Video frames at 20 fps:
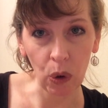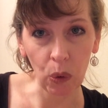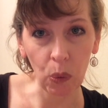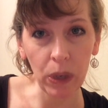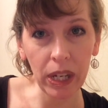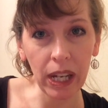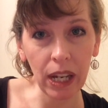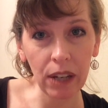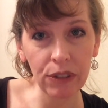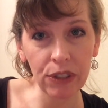
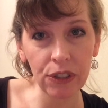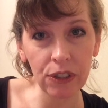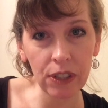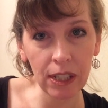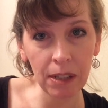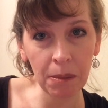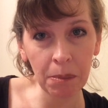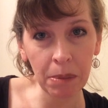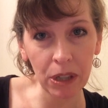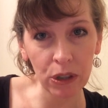We have
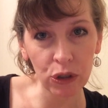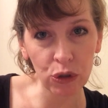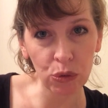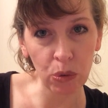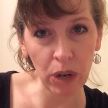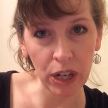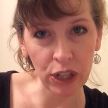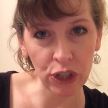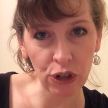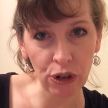seen bills
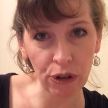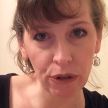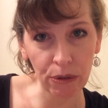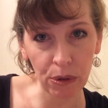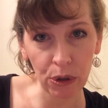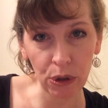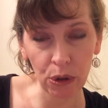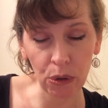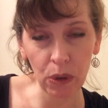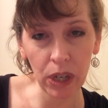rushed
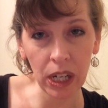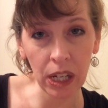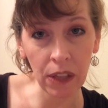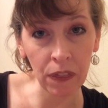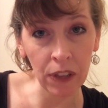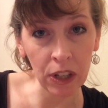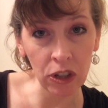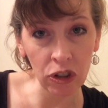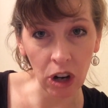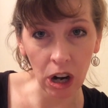through
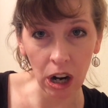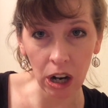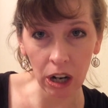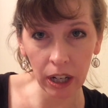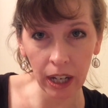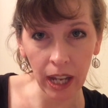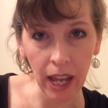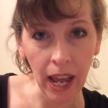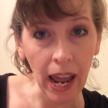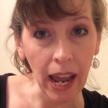in the dark,